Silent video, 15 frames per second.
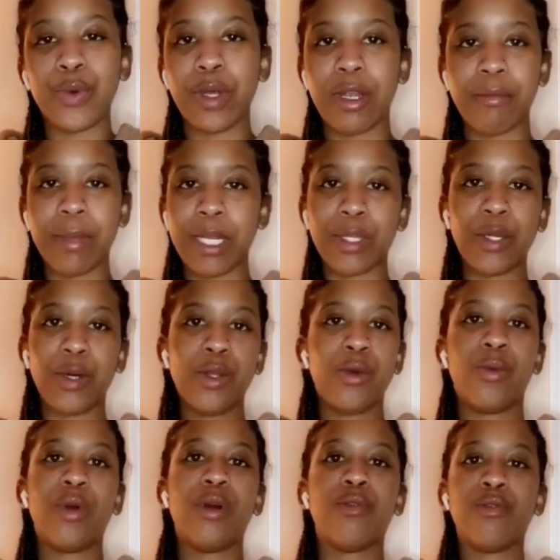I'm not the only
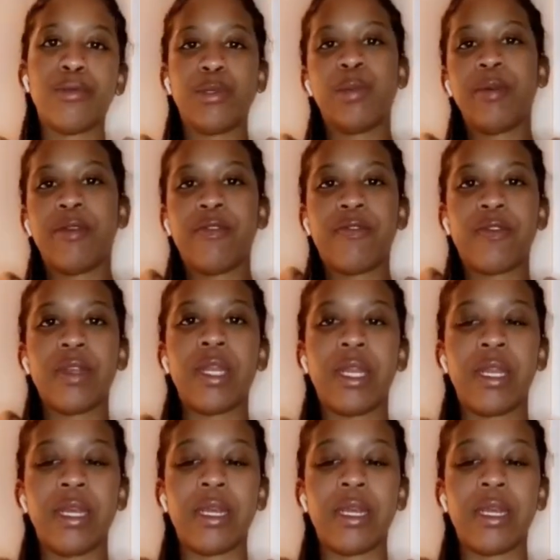one who's been feeling it.